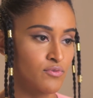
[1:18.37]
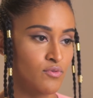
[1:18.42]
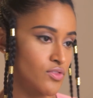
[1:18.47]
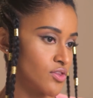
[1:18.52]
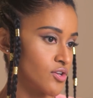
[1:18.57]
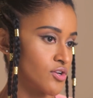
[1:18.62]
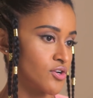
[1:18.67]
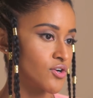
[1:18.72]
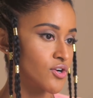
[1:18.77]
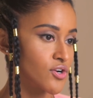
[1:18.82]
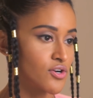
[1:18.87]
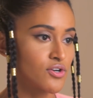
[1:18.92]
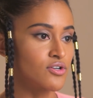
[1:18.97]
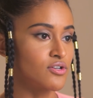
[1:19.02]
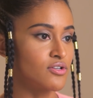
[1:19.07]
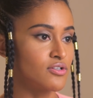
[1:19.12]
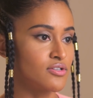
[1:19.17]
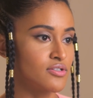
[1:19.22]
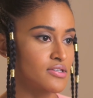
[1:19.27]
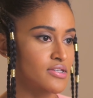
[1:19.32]
with their
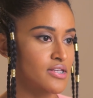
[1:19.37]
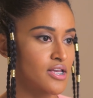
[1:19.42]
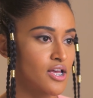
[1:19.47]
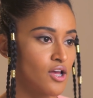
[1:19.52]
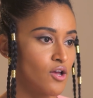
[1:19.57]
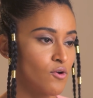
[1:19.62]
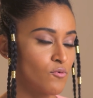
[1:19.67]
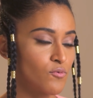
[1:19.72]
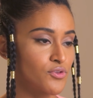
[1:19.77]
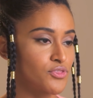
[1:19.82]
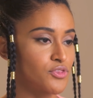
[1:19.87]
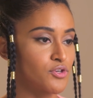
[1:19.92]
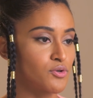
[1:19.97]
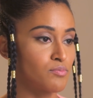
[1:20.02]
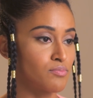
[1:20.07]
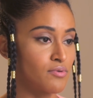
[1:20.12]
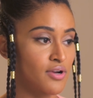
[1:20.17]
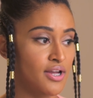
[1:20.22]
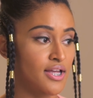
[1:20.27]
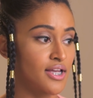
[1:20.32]
curls, with their
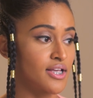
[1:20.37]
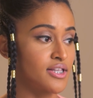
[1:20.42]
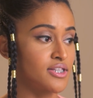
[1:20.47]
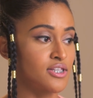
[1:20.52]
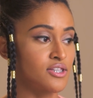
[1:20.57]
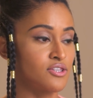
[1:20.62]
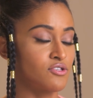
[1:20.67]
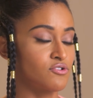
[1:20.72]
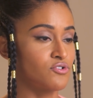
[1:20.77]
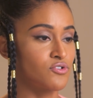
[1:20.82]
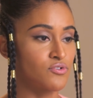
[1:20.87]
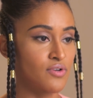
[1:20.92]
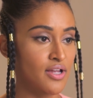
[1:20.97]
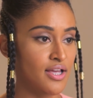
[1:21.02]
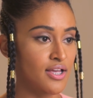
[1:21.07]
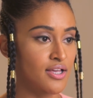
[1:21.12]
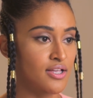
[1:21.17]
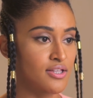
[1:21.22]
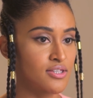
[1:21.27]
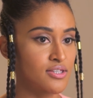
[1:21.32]
braids and their
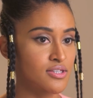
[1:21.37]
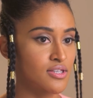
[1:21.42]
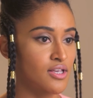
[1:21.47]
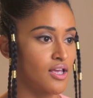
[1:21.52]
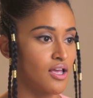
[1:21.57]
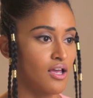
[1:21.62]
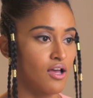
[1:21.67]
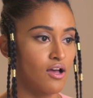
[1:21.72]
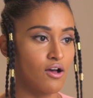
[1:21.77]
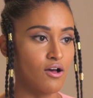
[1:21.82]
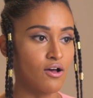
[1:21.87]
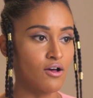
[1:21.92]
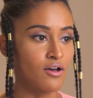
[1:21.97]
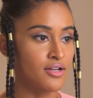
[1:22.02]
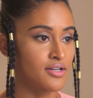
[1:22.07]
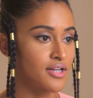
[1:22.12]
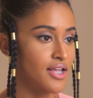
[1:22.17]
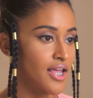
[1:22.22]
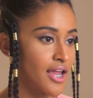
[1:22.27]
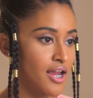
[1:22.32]
dreads,
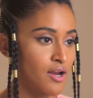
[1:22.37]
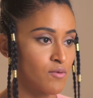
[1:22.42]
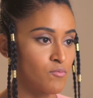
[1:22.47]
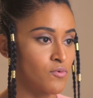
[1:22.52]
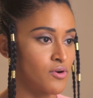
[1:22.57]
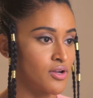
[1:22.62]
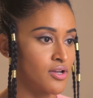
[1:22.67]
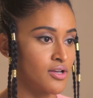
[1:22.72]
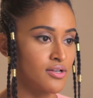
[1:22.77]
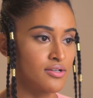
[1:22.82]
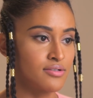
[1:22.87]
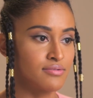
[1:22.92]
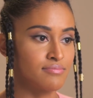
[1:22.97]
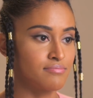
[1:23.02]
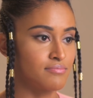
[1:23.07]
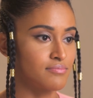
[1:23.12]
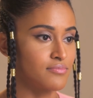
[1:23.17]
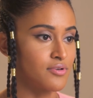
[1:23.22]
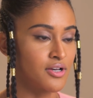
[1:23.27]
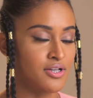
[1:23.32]
on camera,
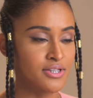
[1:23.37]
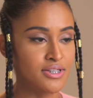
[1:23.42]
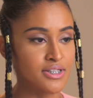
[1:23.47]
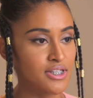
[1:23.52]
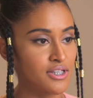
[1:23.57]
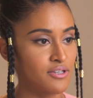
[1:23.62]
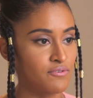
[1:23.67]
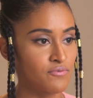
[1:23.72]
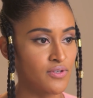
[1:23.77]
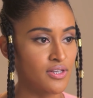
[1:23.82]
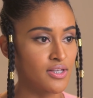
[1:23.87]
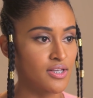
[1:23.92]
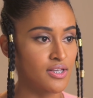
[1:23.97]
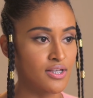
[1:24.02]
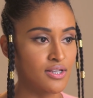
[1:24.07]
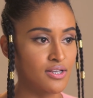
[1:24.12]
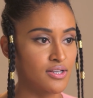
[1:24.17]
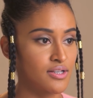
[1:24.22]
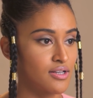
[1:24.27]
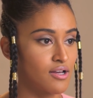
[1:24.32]
on
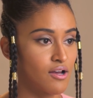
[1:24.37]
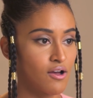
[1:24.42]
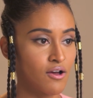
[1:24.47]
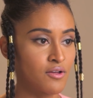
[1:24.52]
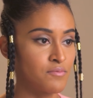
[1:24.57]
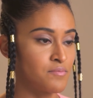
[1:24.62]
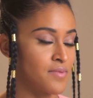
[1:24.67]
TV, on